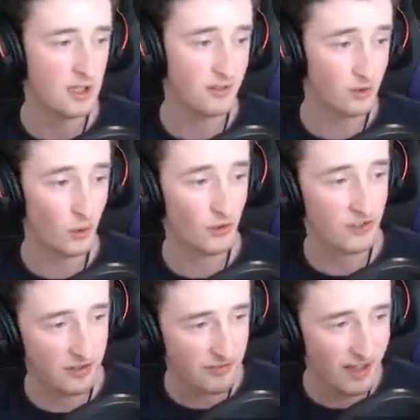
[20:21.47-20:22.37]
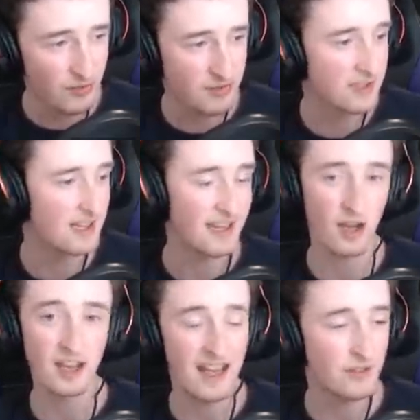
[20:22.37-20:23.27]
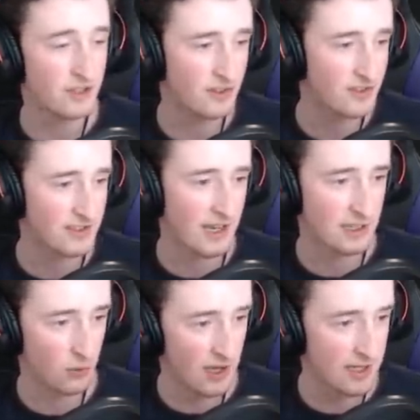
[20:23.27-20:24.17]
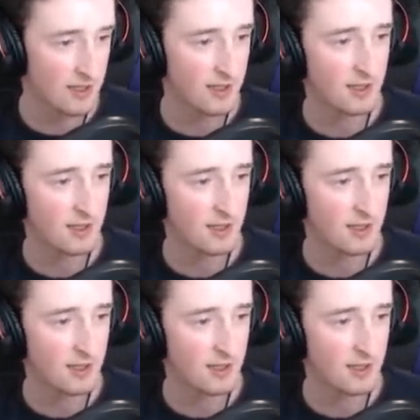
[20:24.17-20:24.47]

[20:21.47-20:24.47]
of course unfounded and unevidenced in any way.